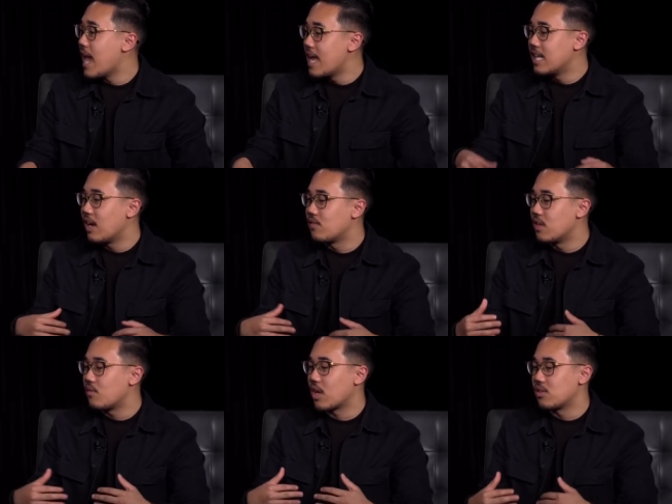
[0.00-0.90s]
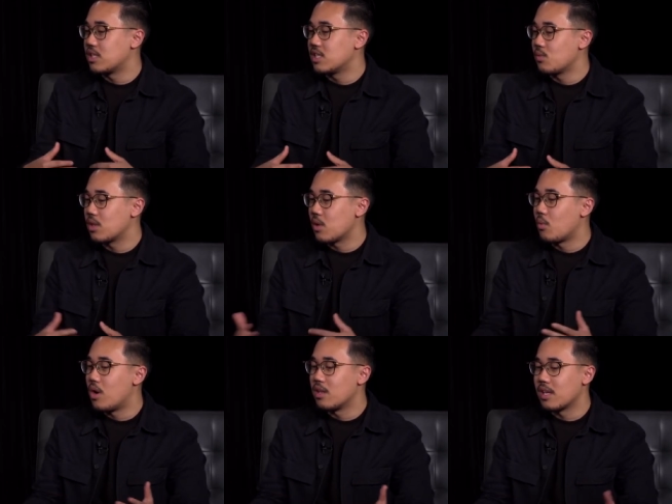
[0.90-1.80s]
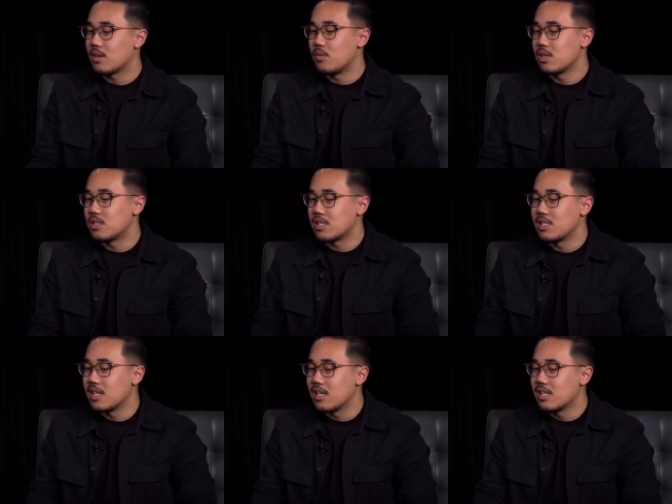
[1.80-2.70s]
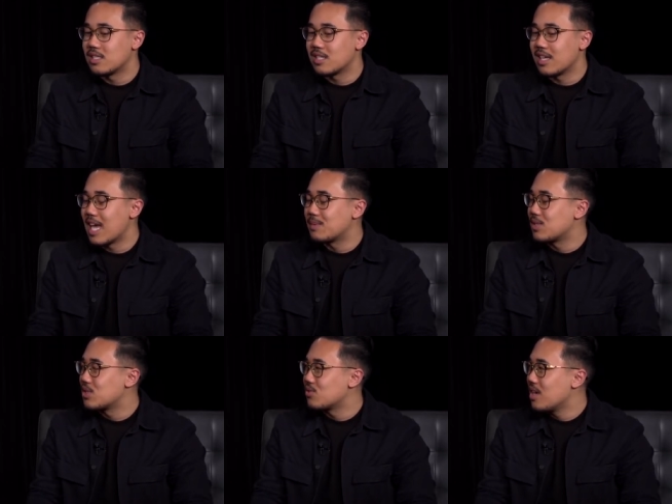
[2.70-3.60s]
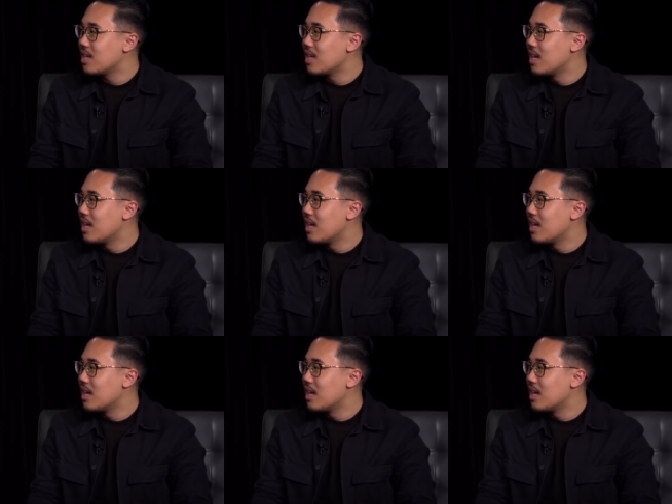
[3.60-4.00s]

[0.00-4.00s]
end of the regular season when they won like what 16, 16 games in straight.